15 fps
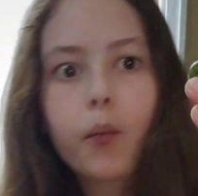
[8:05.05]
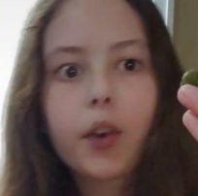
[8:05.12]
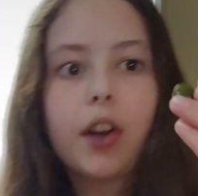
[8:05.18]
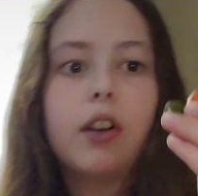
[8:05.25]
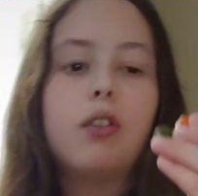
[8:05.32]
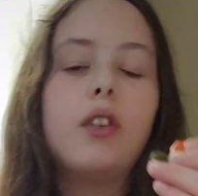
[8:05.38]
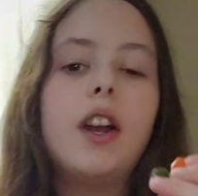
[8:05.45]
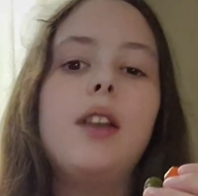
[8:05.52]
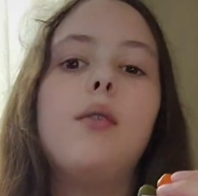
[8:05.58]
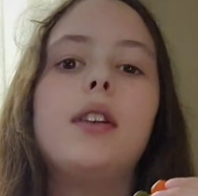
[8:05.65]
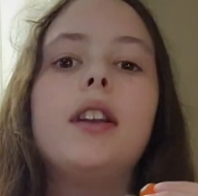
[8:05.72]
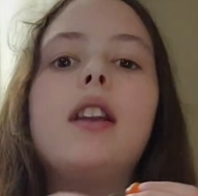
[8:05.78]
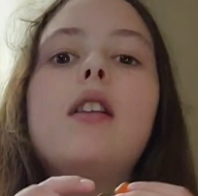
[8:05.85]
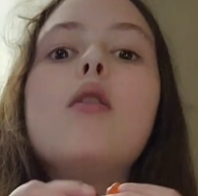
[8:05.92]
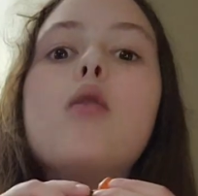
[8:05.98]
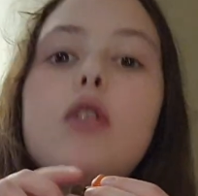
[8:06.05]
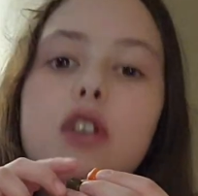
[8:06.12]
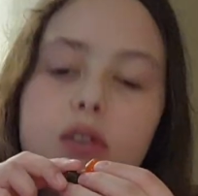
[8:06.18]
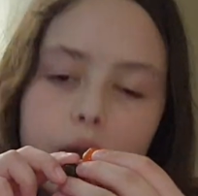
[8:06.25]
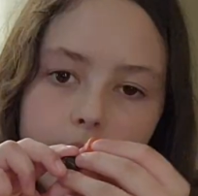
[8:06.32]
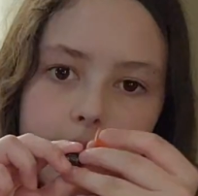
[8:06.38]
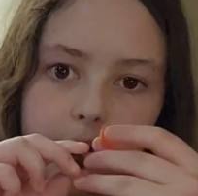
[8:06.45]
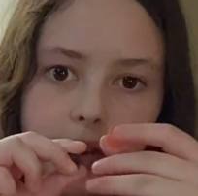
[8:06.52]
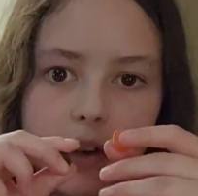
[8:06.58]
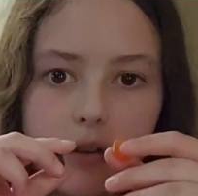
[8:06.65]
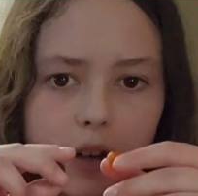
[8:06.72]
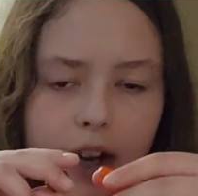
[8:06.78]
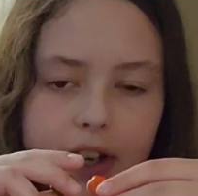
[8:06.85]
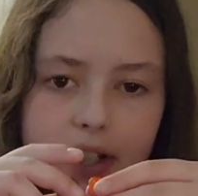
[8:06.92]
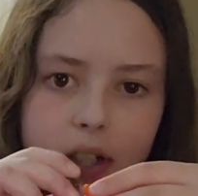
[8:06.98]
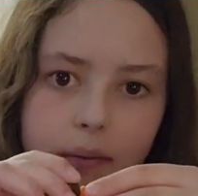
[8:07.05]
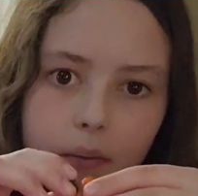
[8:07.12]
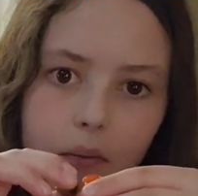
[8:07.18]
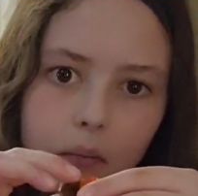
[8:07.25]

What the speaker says: The green one and an orange one for you guys.